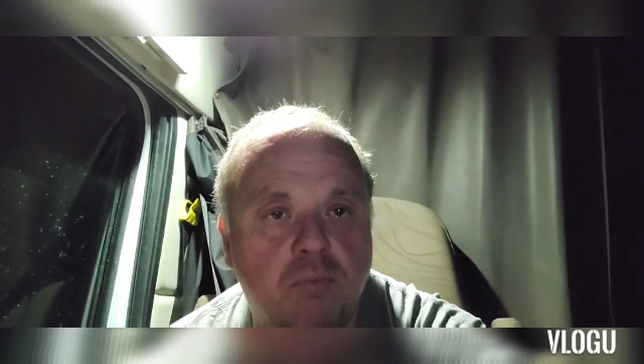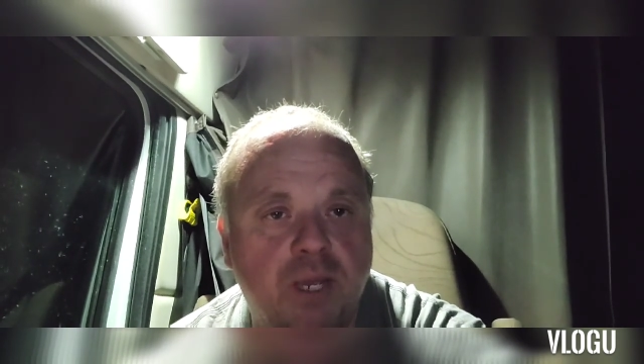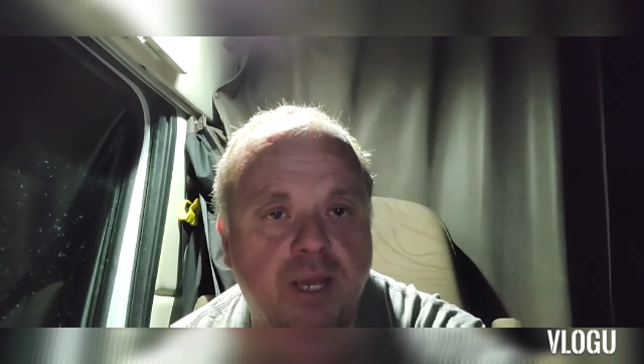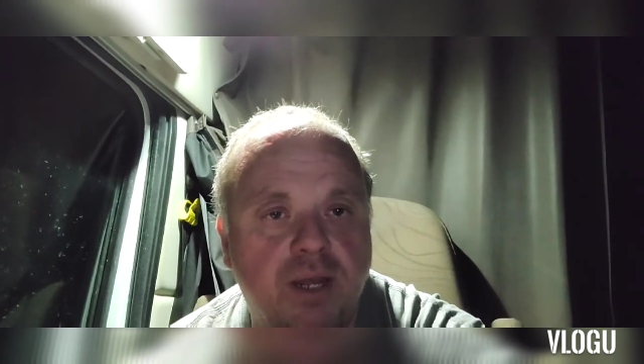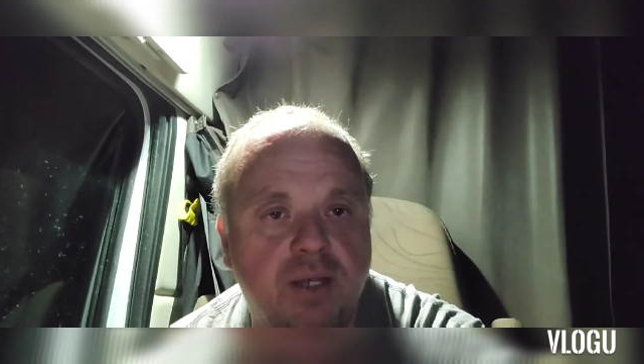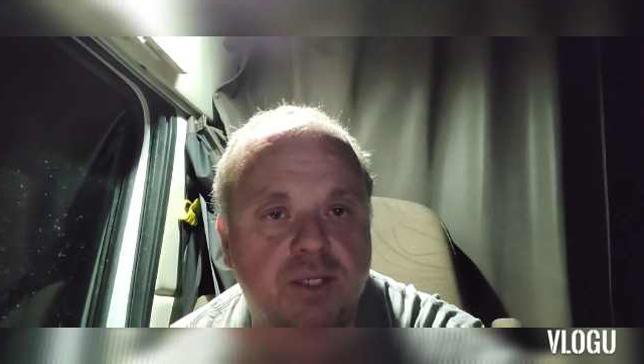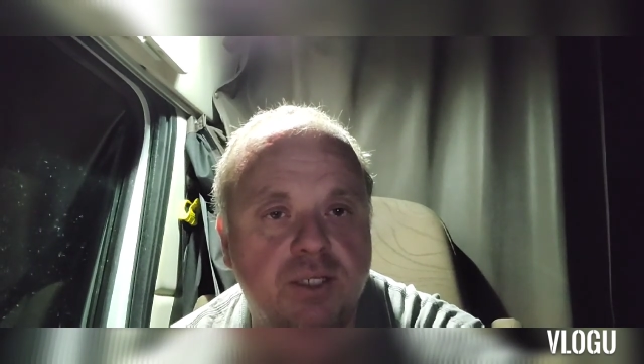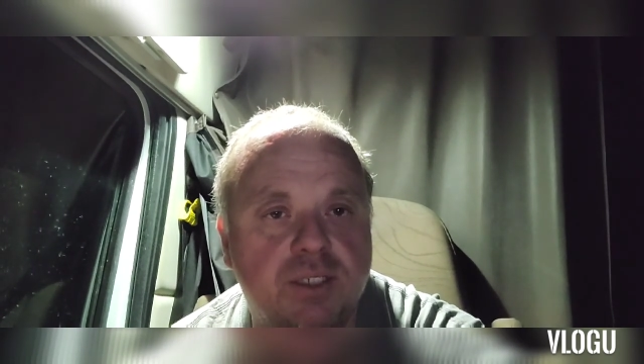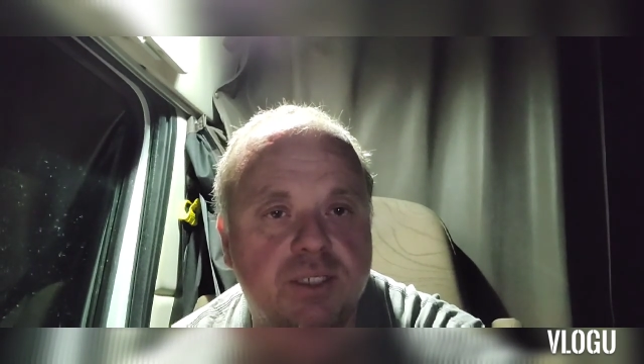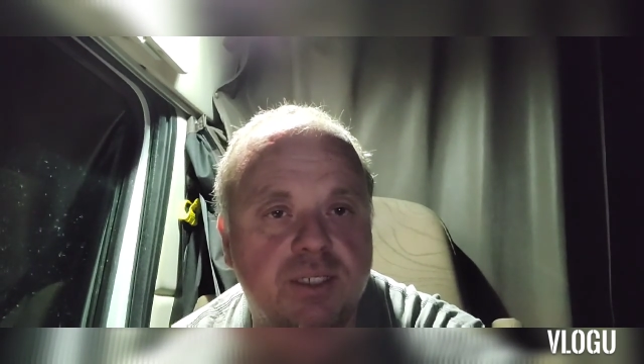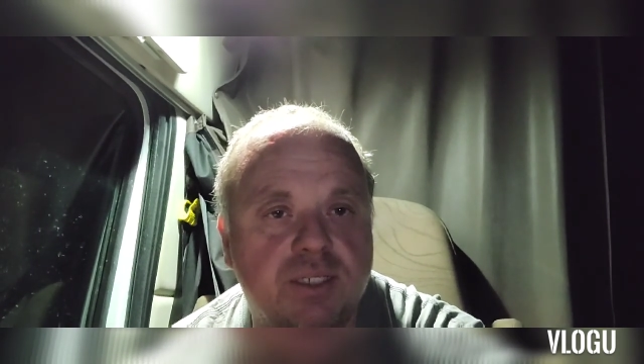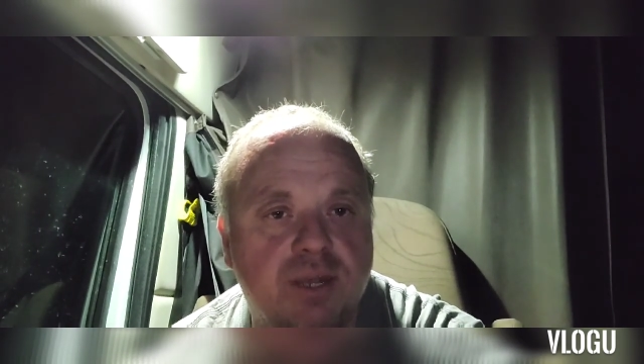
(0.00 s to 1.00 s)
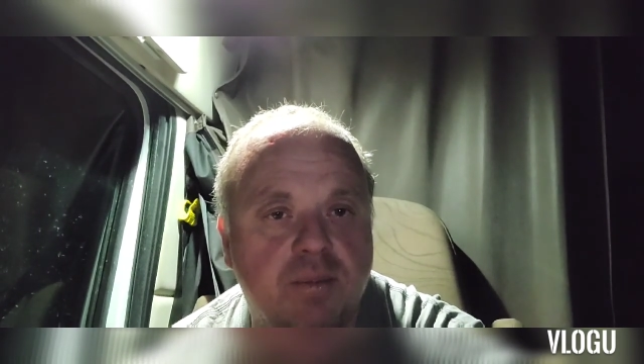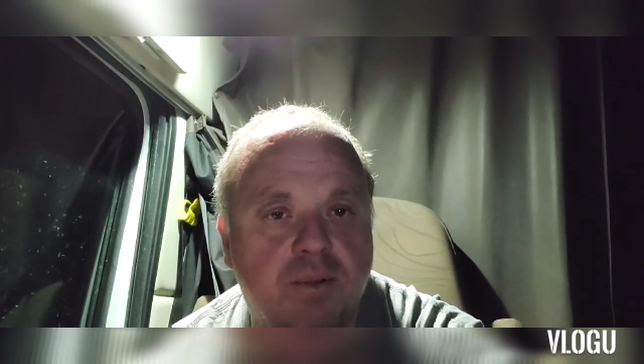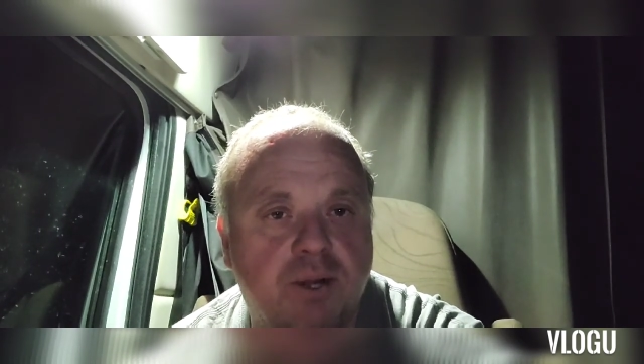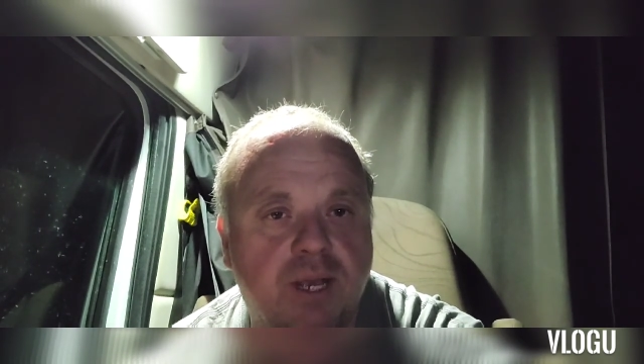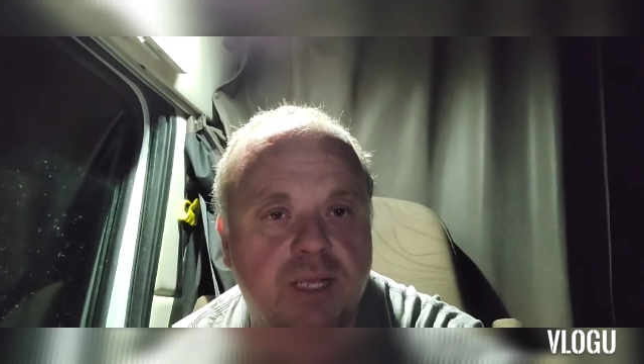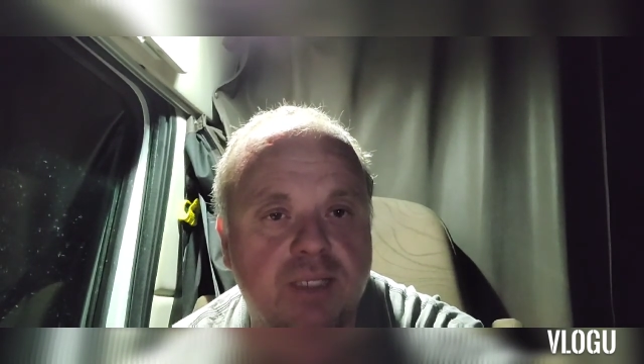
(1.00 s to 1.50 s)
But just to
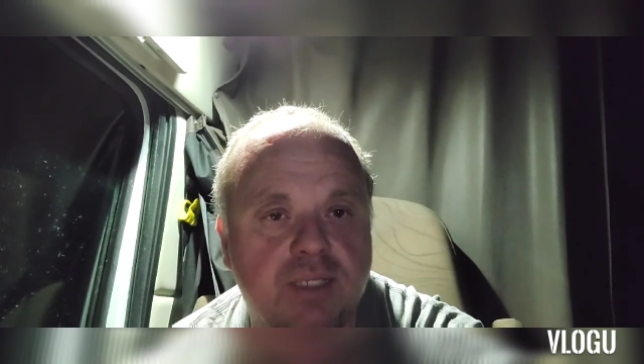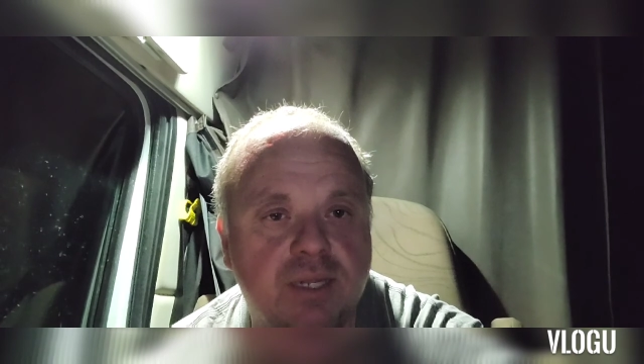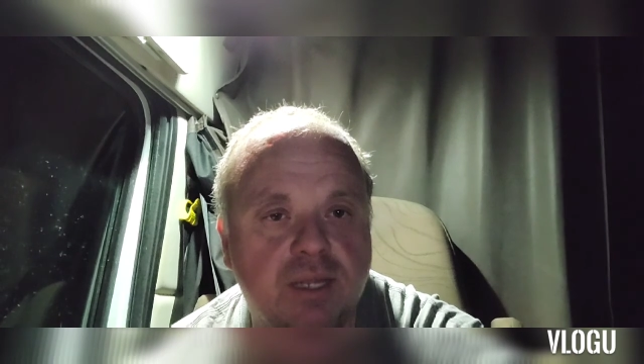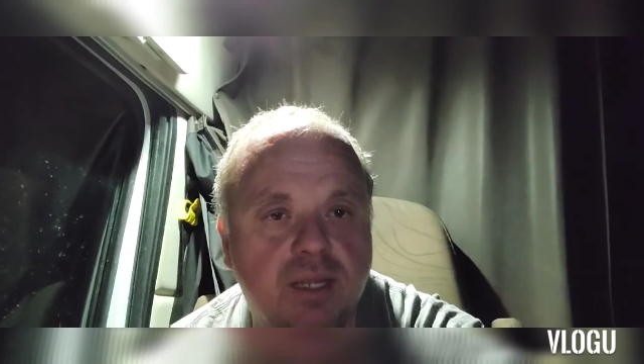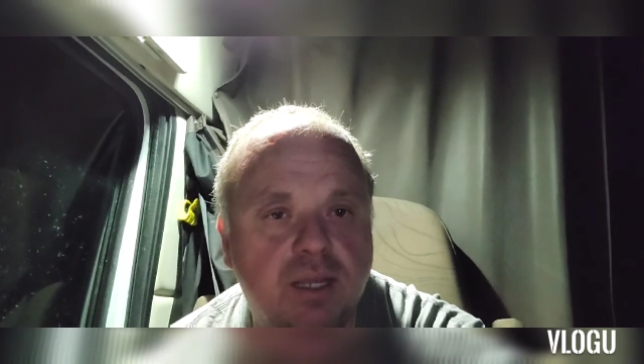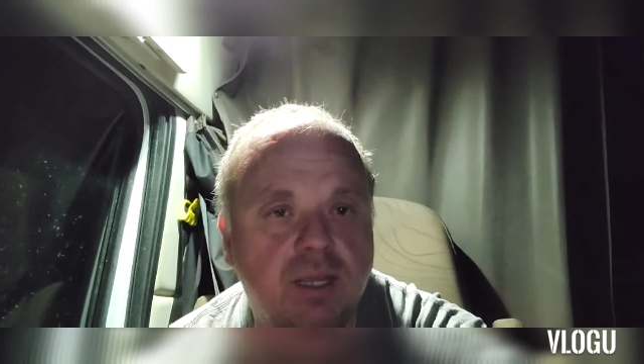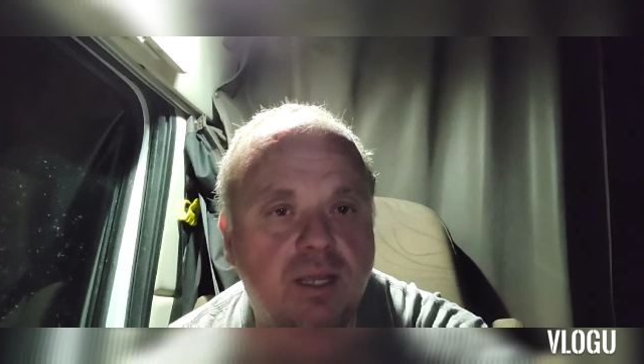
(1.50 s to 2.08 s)
summarize,